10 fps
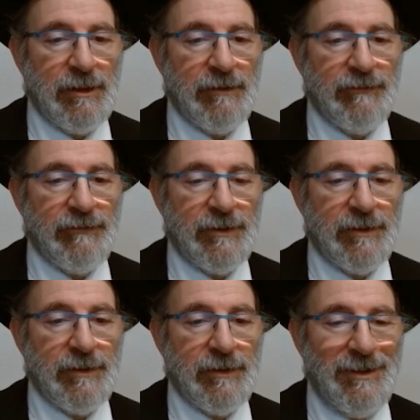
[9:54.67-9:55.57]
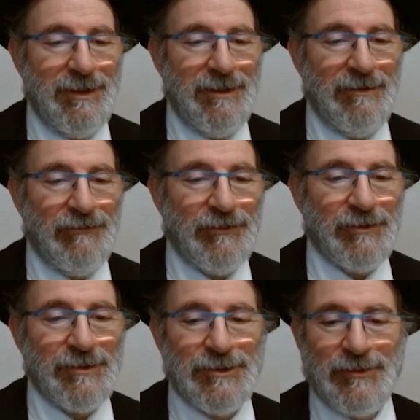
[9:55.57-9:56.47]
of the
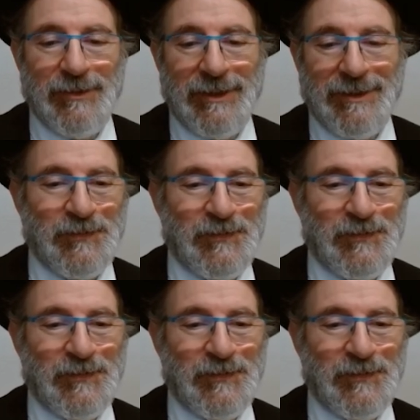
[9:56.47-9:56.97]
e4 square.